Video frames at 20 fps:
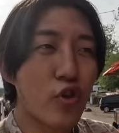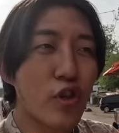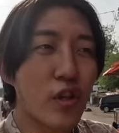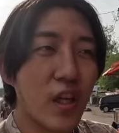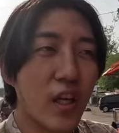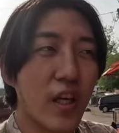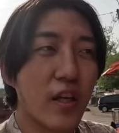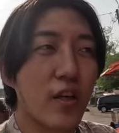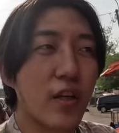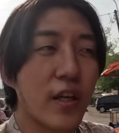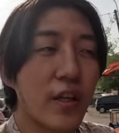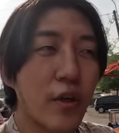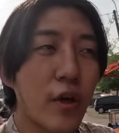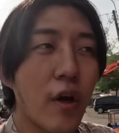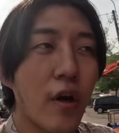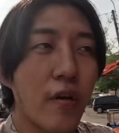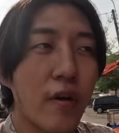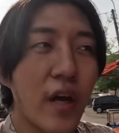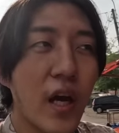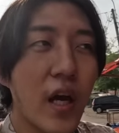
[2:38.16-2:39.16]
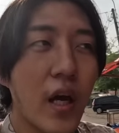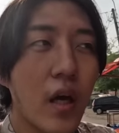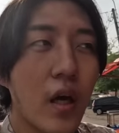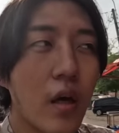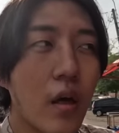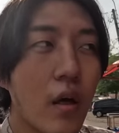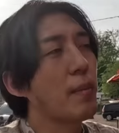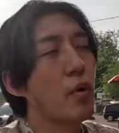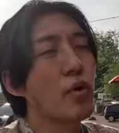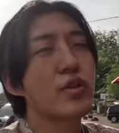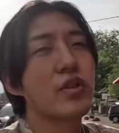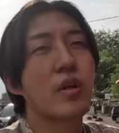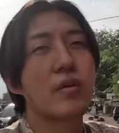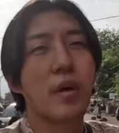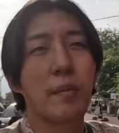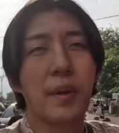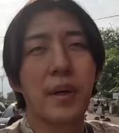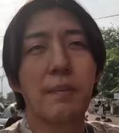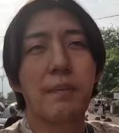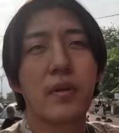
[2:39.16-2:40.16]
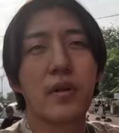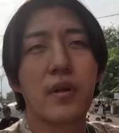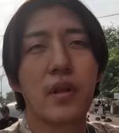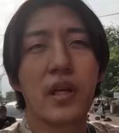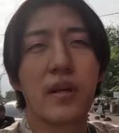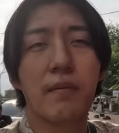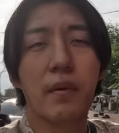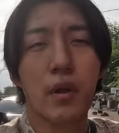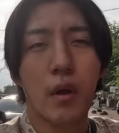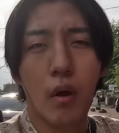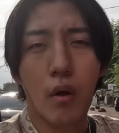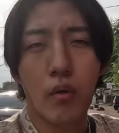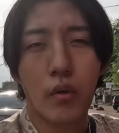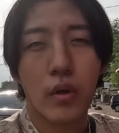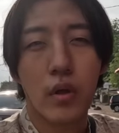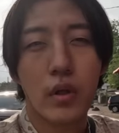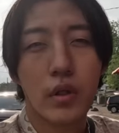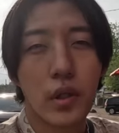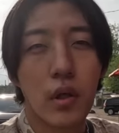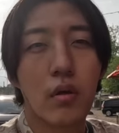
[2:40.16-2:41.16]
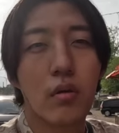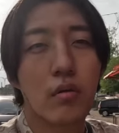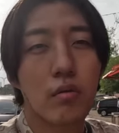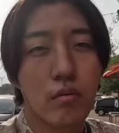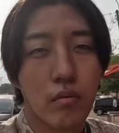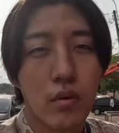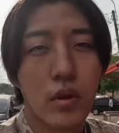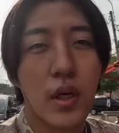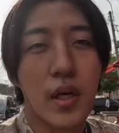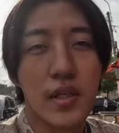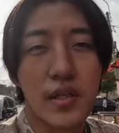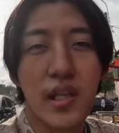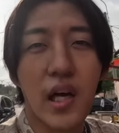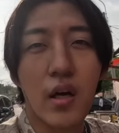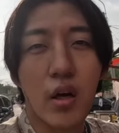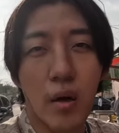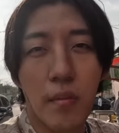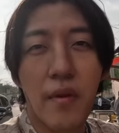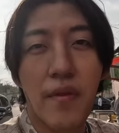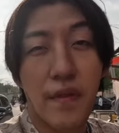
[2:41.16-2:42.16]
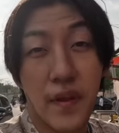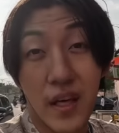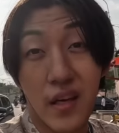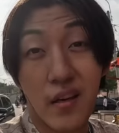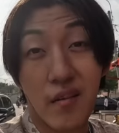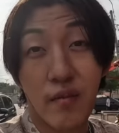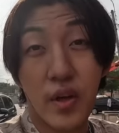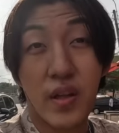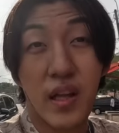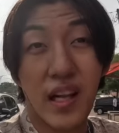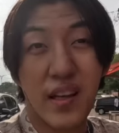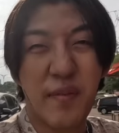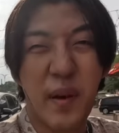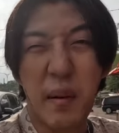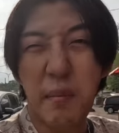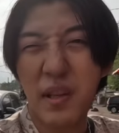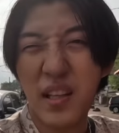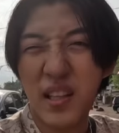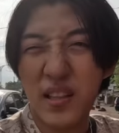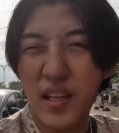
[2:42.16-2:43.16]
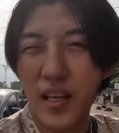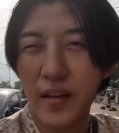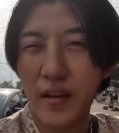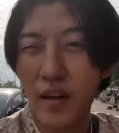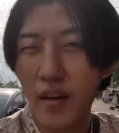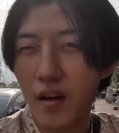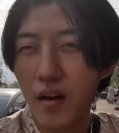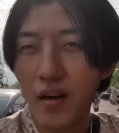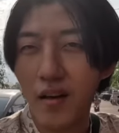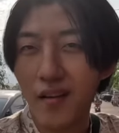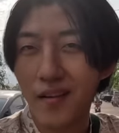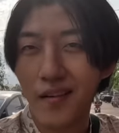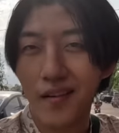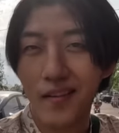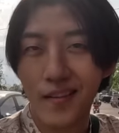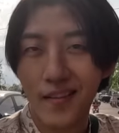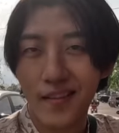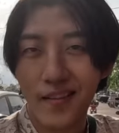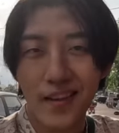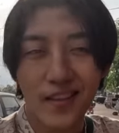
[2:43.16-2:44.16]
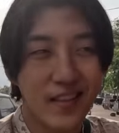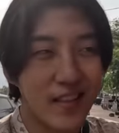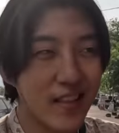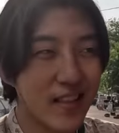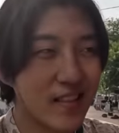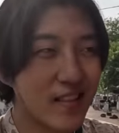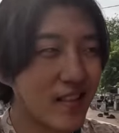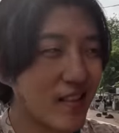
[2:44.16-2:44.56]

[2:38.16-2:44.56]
usually in Korea, yeah, most of the people live alone. So yeah, it's not common thing with a family dinner like this.